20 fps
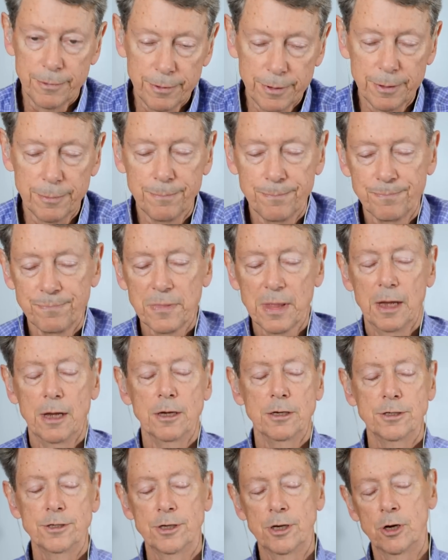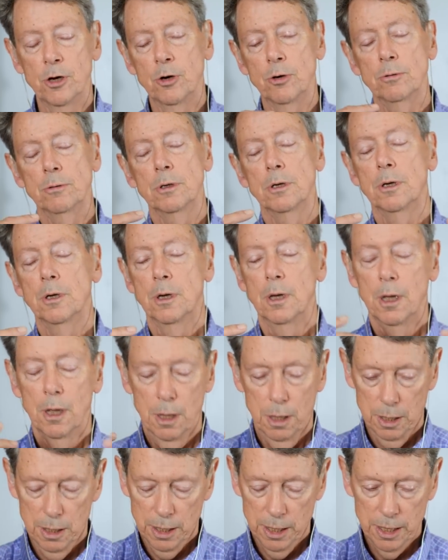Right. So
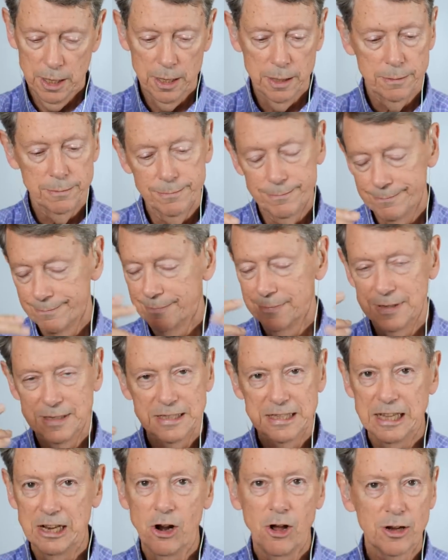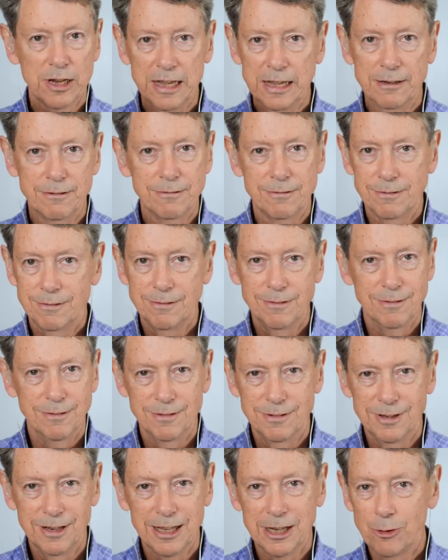uh, this get all get
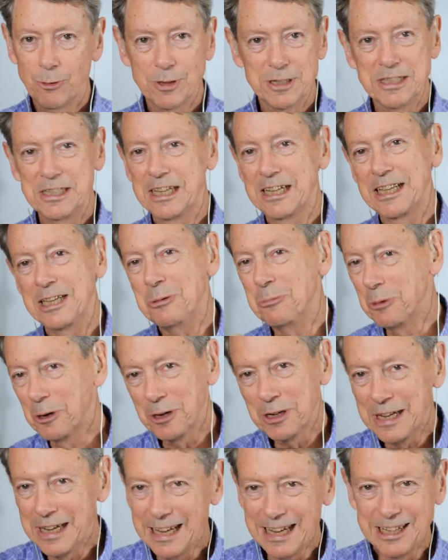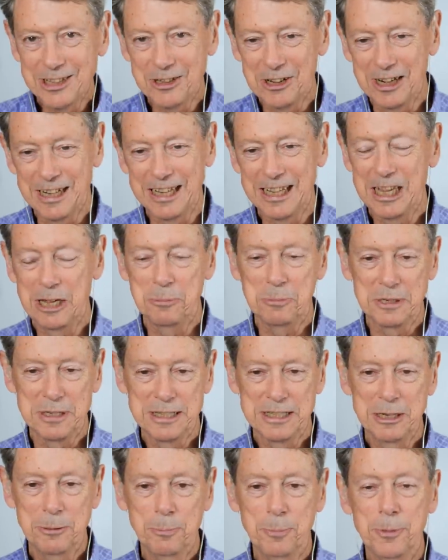linguistically murky. Try to keep it
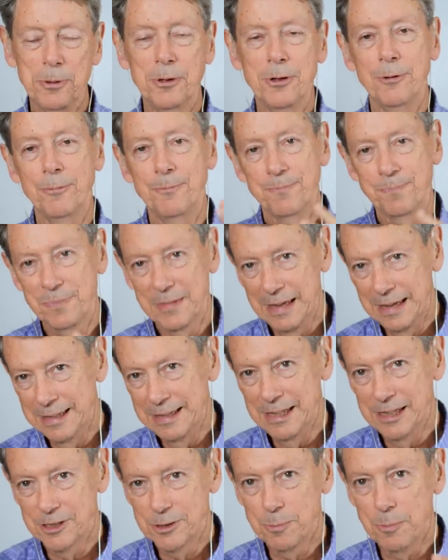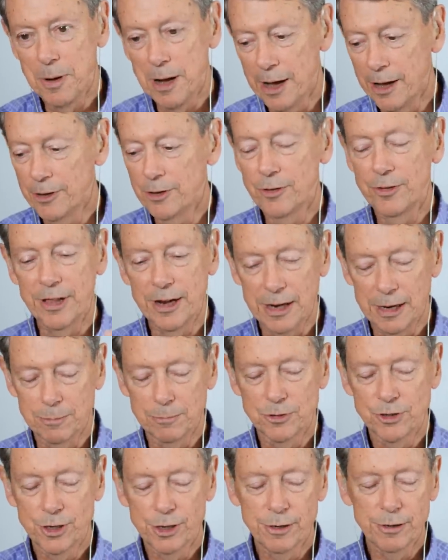simple. In this model that I'm
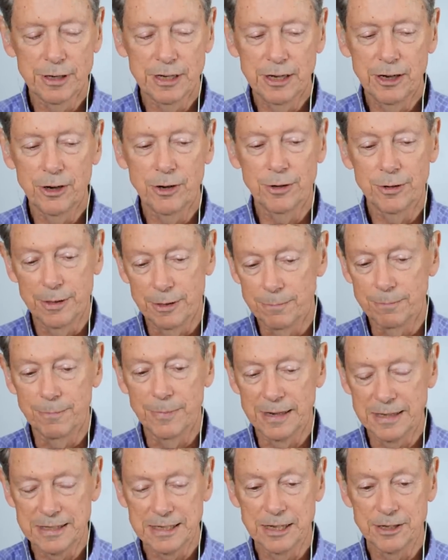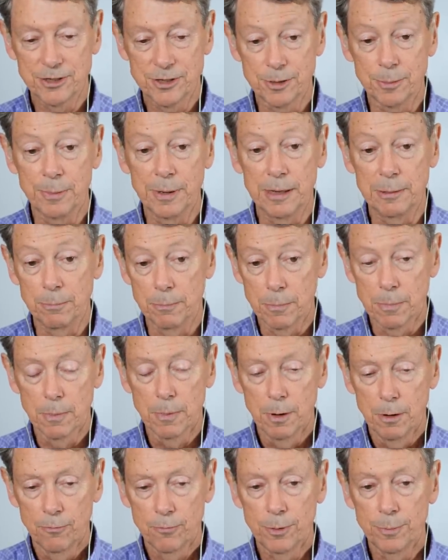sharing here, that makes sense to me
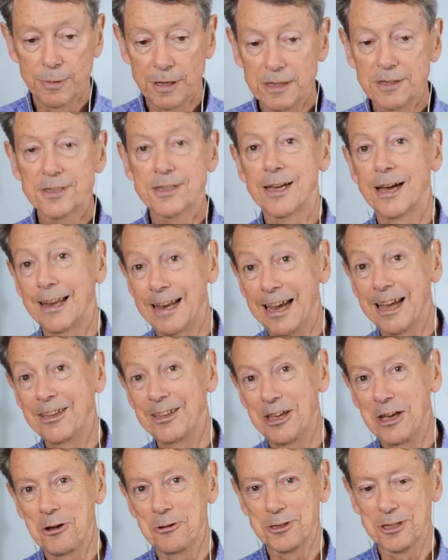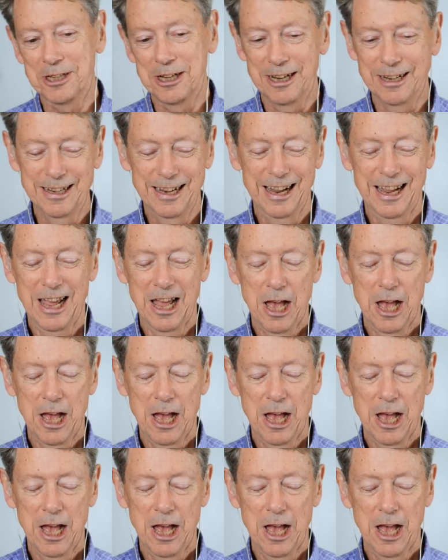from the inside and the outside.